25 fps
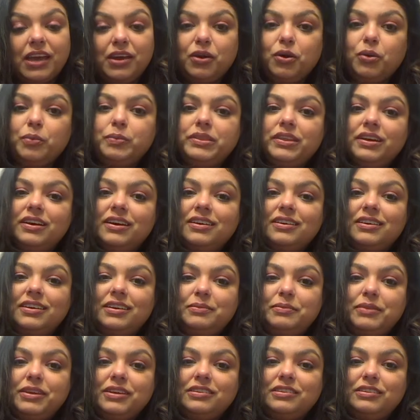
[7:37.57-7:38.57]
hope that
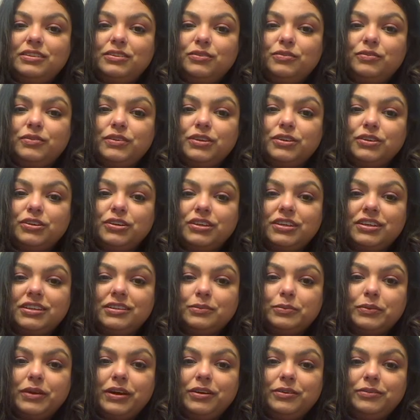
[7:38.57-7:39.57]
it makes you feel good
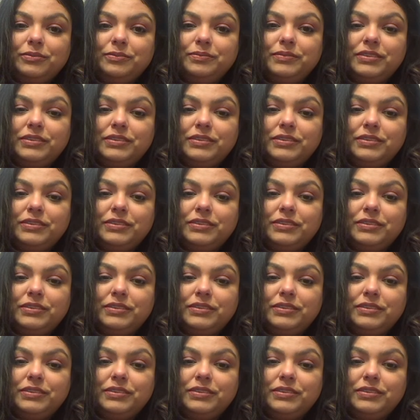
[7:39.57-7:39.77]
as well.